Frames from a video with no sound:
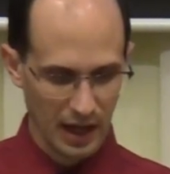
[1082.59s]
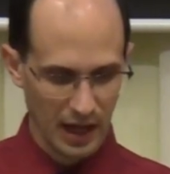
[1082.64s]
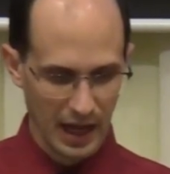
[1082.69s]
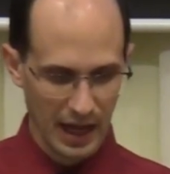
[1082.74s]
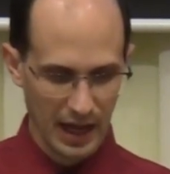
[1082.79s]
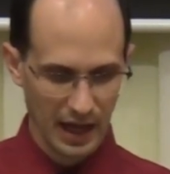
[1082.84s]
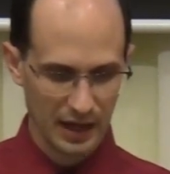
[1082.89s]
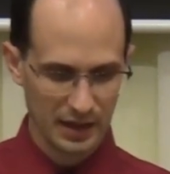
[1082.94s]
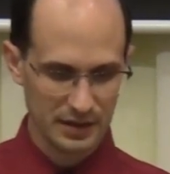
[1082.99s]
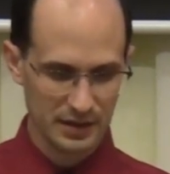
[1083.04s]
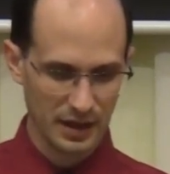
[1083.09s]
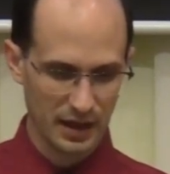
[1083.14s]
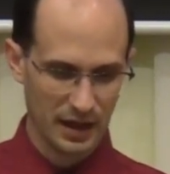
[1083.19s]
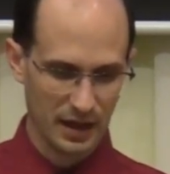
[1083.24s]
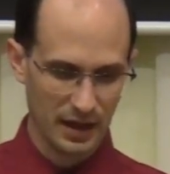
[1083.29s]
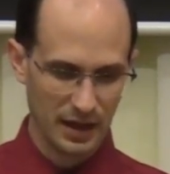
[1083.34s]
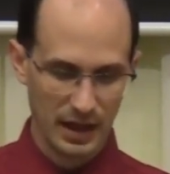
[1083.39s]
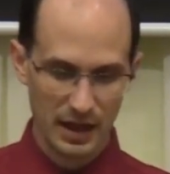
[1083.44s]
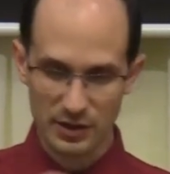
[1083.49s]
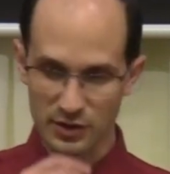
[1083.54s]

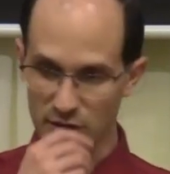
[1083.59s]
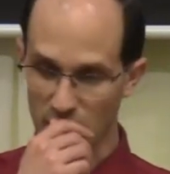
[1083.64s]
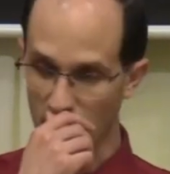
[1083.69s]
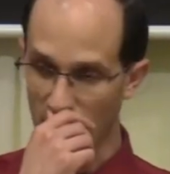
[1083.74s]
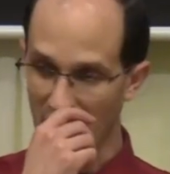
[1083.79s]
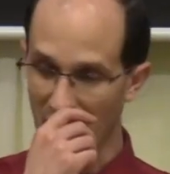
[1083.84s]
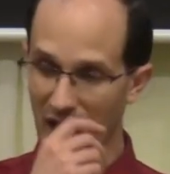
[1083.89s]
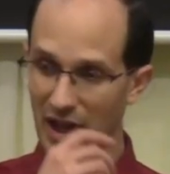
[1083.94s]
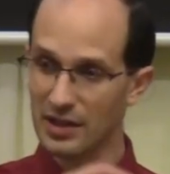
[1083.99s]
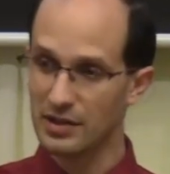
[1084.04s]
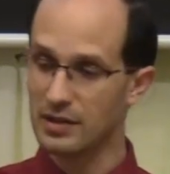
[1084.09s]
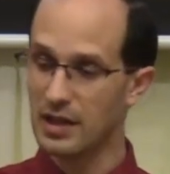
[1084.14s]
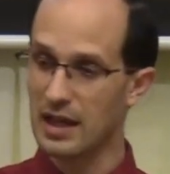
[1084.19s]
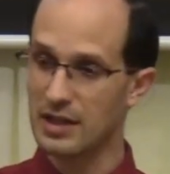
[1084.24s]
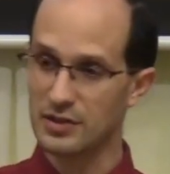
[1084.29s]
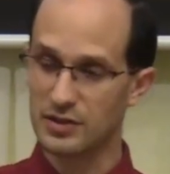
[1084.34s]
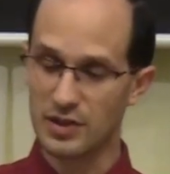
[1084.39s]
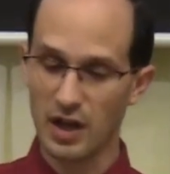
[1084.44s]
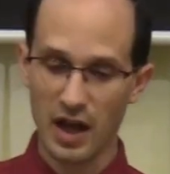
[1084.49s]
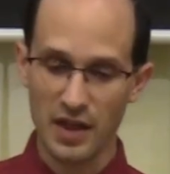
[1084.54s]
And so God
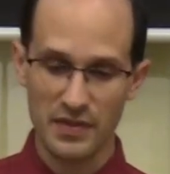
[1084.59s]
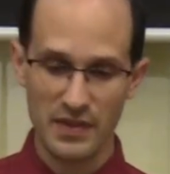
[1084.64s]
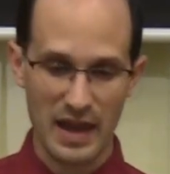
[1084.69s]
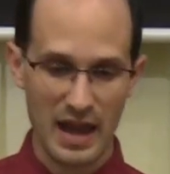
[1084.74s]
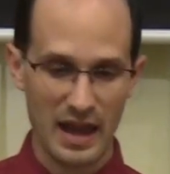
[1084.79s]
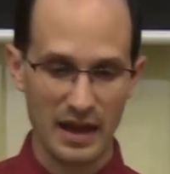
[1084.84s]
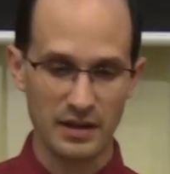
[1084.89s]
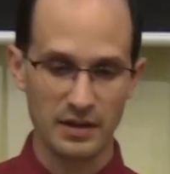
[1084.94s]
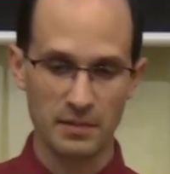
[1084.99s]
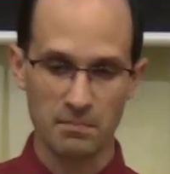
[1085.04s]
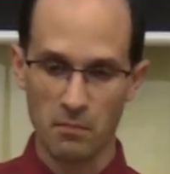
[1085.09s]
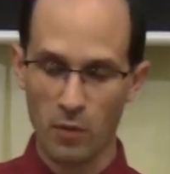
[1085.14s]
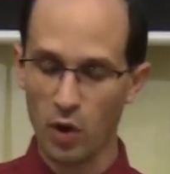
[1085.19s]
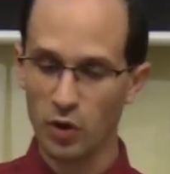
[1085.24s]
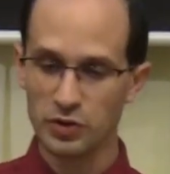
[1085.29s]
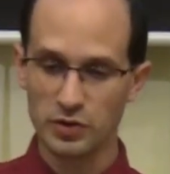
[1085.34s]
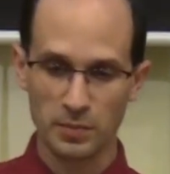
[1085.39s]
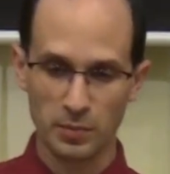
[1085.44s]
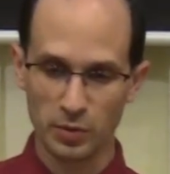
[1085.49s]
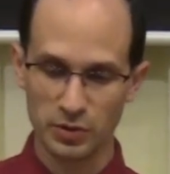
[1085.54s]
has done that
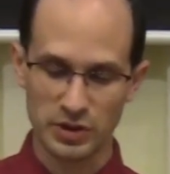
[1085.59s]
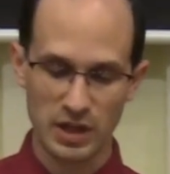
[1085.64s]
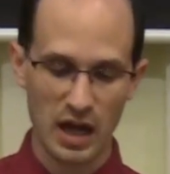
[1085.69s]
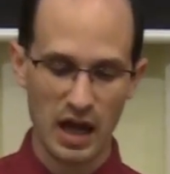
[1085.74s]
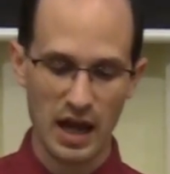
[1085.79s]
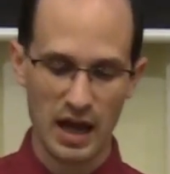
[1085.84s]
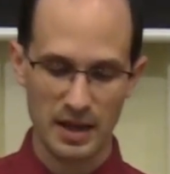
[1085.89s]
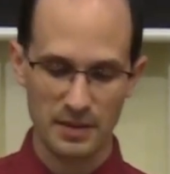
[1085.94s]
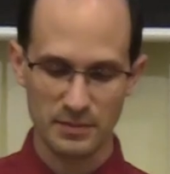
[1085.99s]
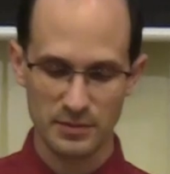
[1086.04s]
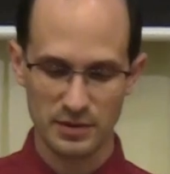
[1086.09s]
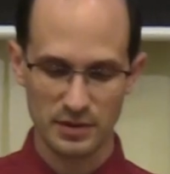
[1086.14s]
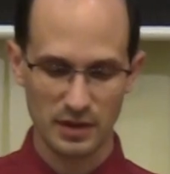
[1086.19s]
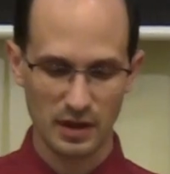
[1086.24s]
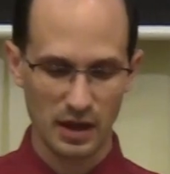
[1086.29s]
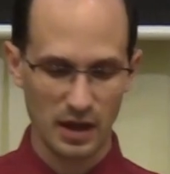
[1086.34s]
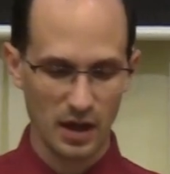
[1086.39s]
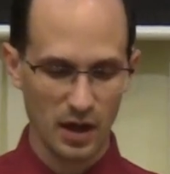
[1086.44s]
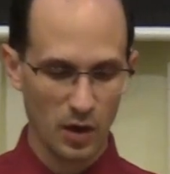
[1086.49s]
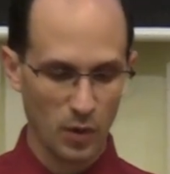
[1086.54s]
multiple times,
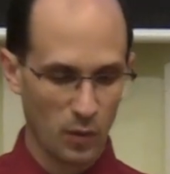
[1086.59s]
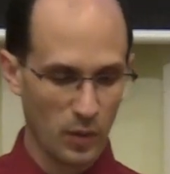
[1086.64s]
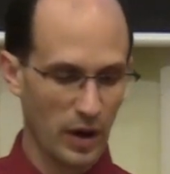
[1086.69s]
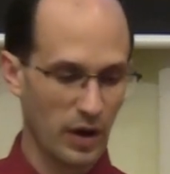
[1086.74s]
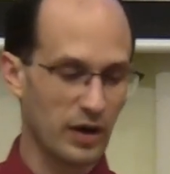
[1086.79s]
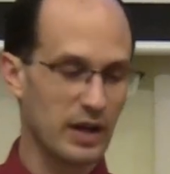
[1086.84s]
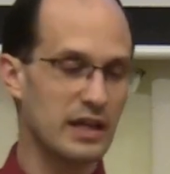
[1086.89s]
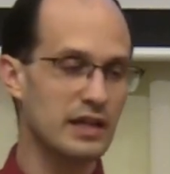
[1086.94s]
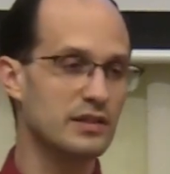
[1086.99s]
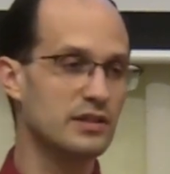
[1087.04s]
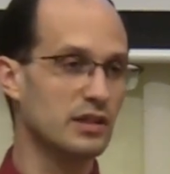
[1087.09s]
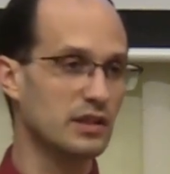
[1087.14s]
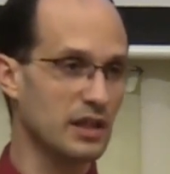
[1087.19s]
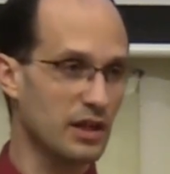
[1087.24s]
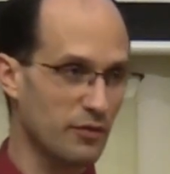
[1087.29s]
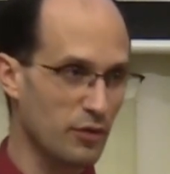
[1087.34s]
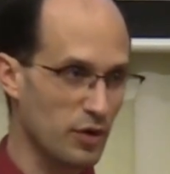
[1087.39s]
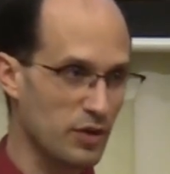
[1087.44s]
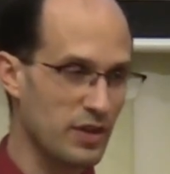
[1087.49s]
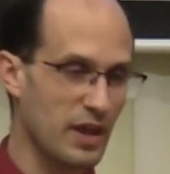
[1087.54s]
where he
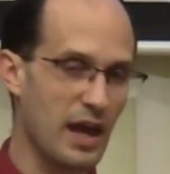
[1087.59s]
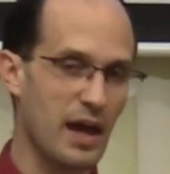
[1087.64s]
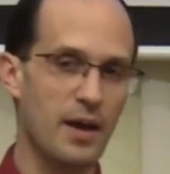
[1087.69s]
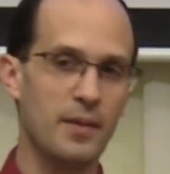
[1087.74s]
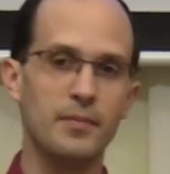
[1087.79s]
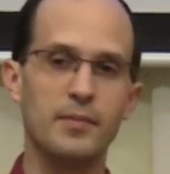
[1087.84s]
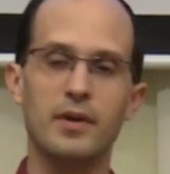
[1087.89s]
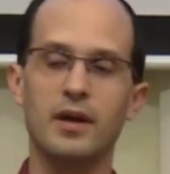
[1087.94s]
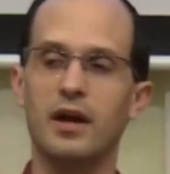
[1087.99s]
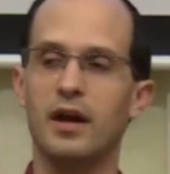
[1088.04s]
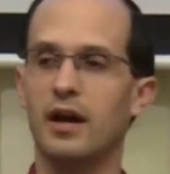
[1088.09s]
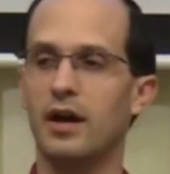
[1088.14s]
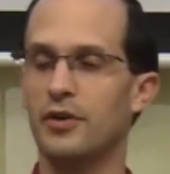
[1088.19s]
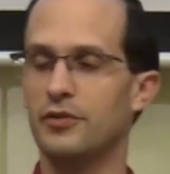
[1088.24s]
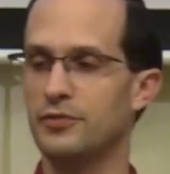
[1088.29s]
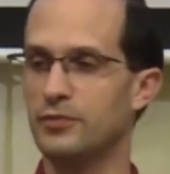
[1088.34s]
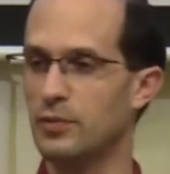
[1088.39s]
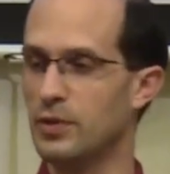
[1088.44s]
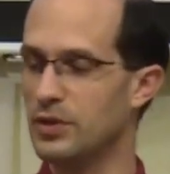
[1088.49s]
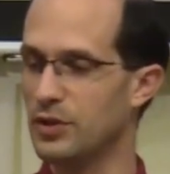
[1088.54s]
delivered them
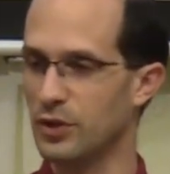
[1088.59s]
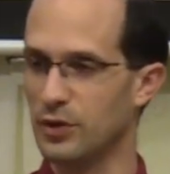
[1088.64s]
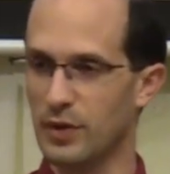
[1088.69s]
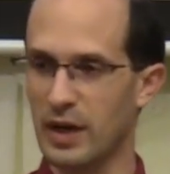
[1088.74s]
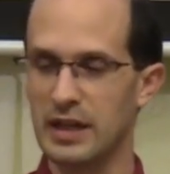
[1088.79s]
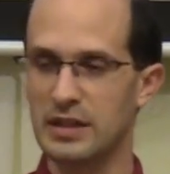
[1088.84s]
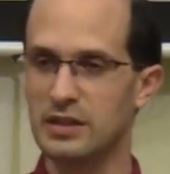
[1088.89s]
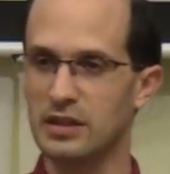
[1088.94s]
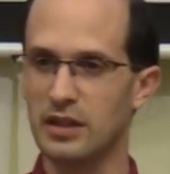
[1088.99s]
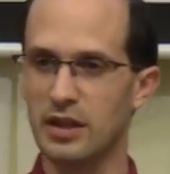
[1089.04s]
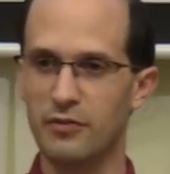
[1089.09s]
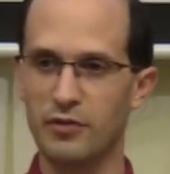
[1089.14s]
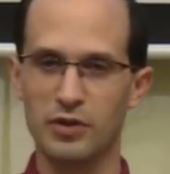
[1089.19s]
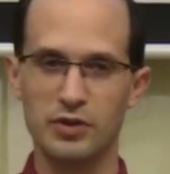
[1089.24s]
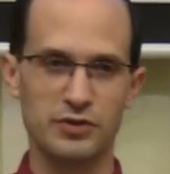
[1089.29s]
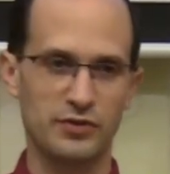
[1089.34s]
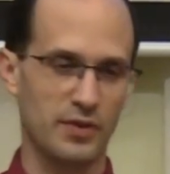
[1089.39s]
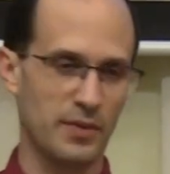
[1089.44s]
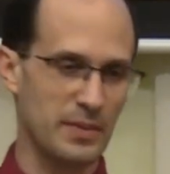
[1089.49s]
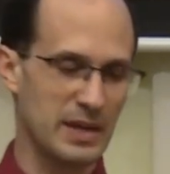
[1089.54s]
with a great
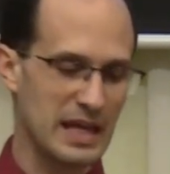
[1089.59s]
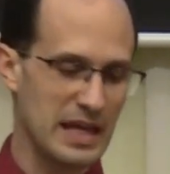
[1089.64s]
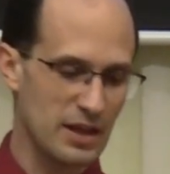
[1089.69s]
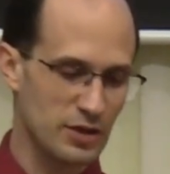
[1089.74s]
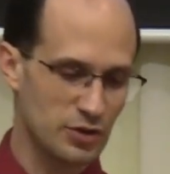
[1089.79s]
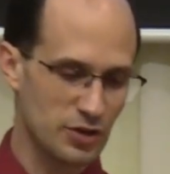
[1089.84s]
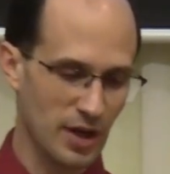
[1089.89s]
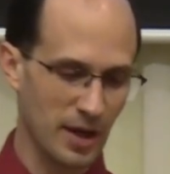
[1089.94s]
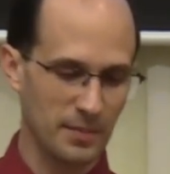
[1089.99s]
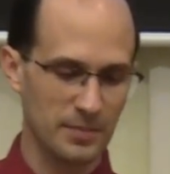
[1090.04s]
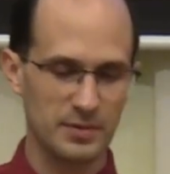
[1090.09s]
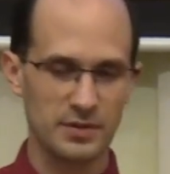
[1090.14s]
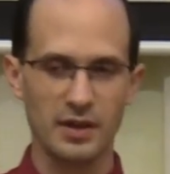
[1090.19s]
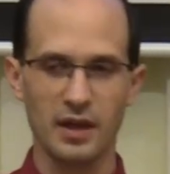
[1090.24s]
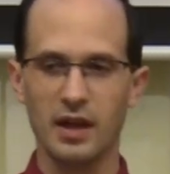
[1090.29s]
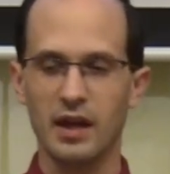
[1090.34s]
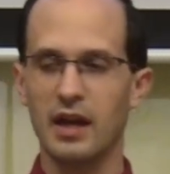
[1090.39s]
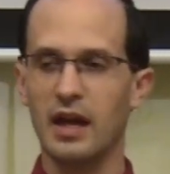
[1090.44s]
deliverance from Egypt,